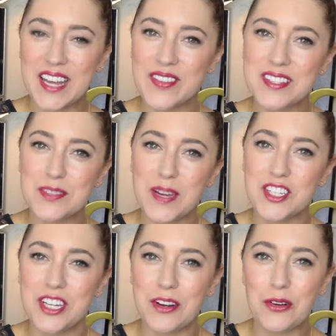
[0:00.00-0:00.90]
and this is
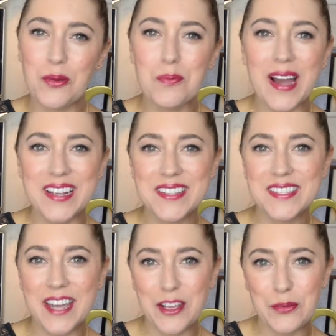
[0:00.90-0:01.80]
my channel,
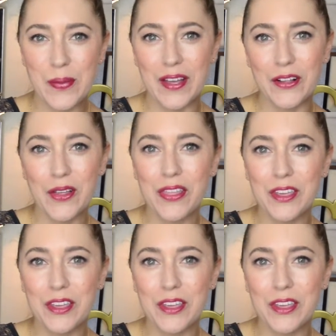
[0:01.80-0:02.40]
MyStylePill.